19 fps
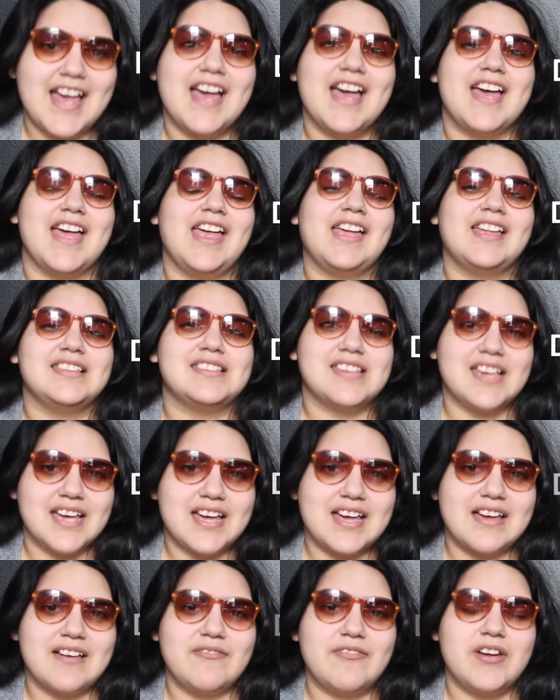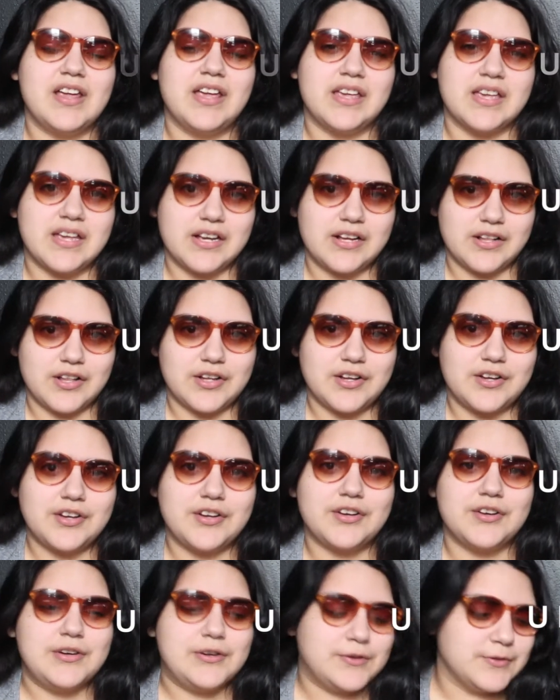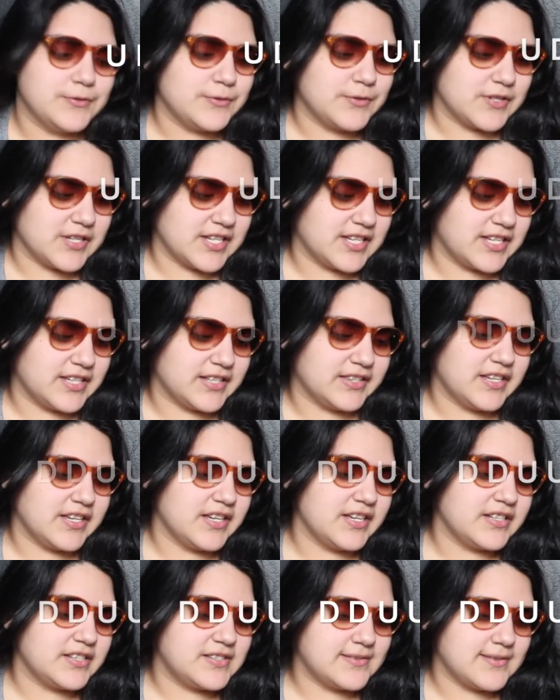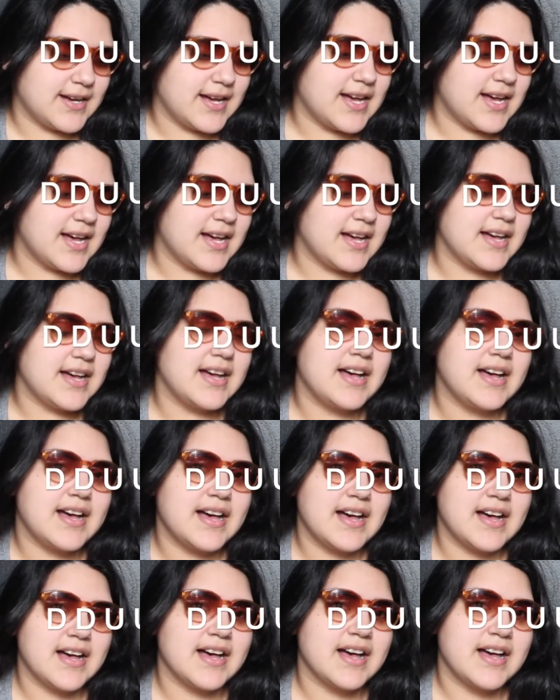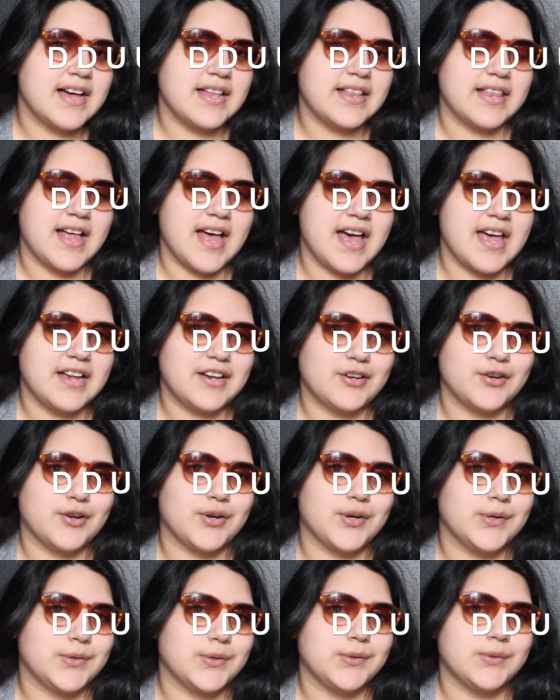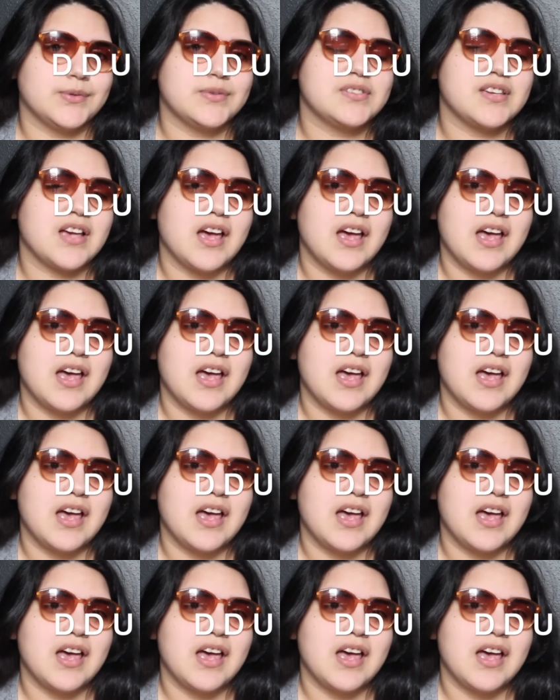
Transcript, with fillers: And every glow in the twilight knows